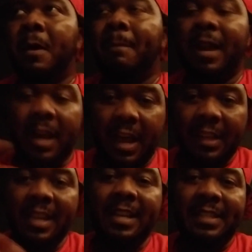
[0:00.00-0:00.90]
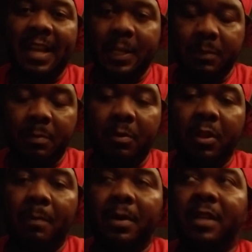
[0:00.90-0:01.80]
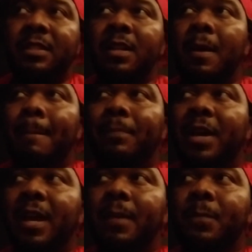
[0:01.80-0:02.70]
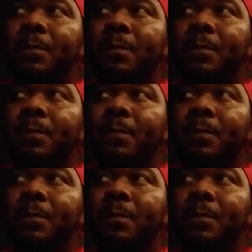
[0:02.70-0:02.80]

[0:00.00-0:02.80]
my colleague is saying Super Bowl or bust, but